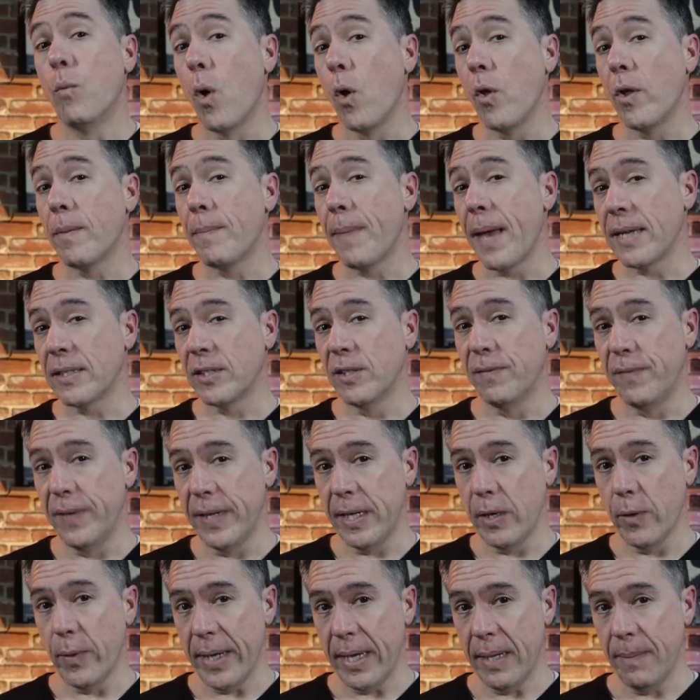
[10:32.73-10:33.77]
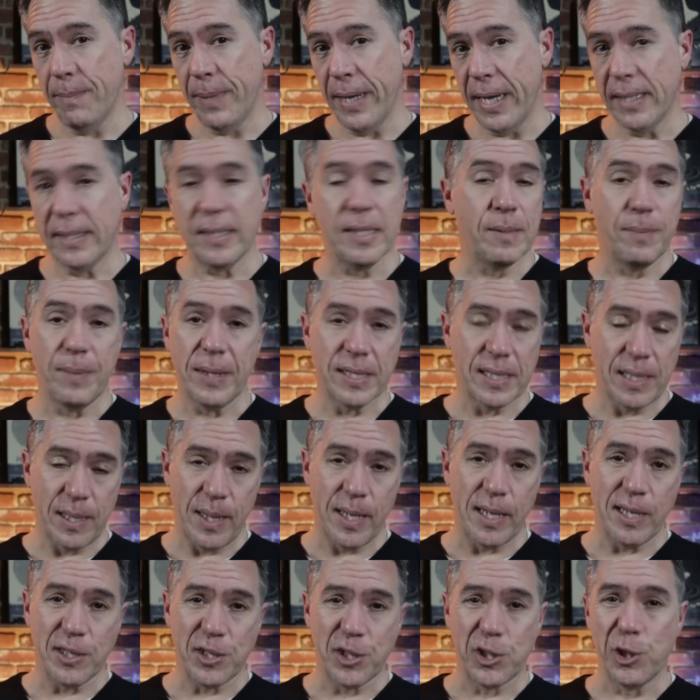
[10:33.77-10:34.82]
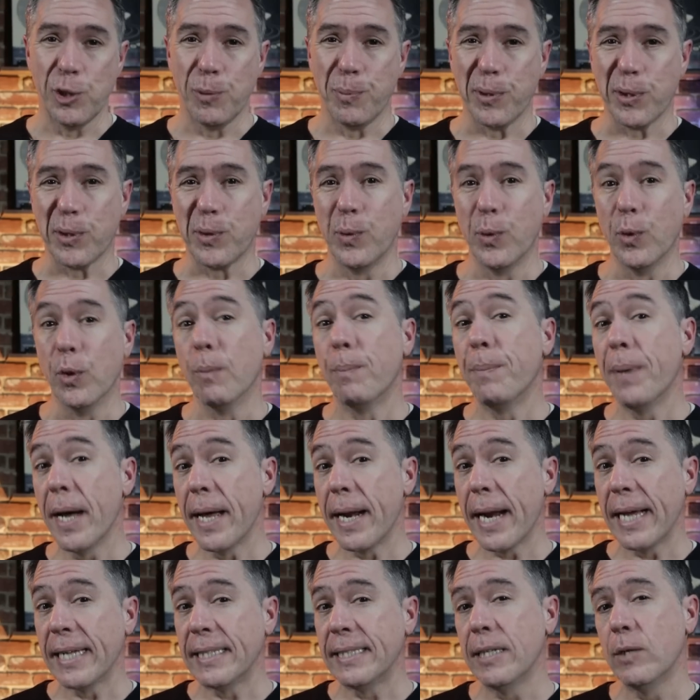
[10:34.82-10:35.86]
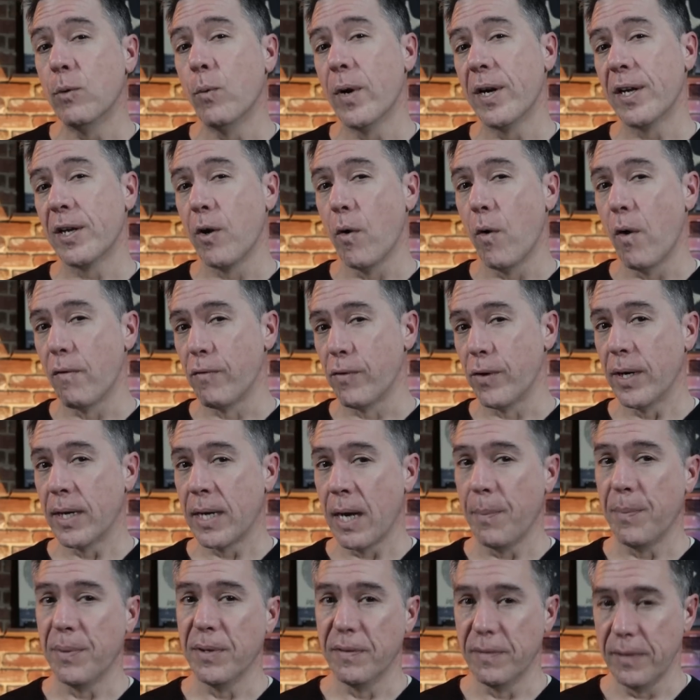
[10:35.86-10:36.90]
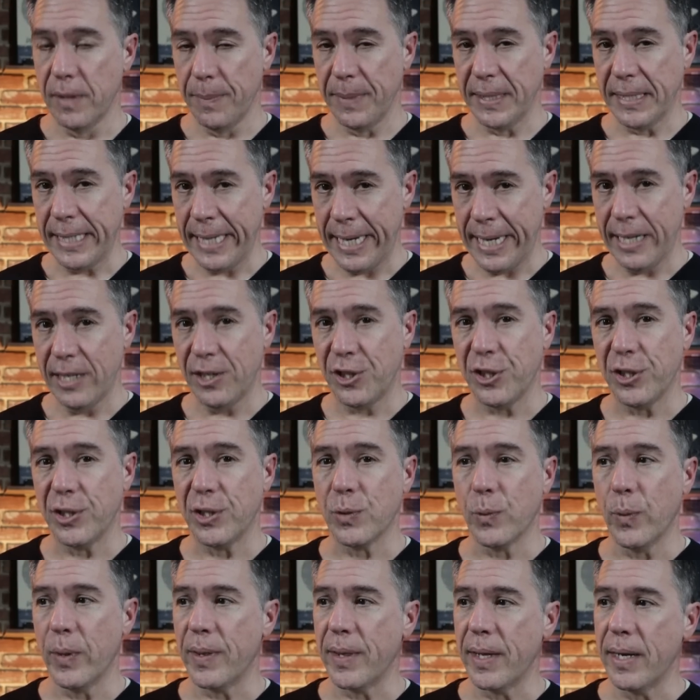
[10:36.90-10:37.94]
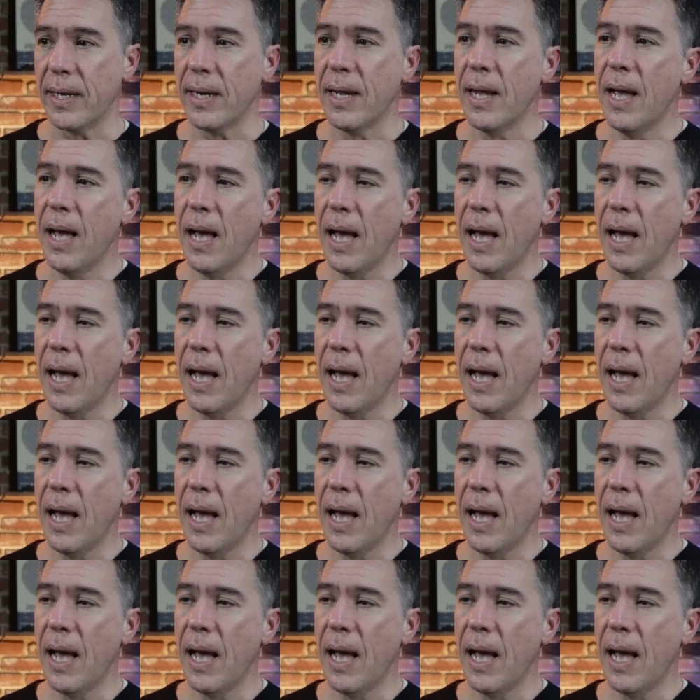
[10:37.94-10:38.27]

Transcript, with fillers: rolling back to video in painting because I think it's super cool, but I did want to go over a couple of limitations with it.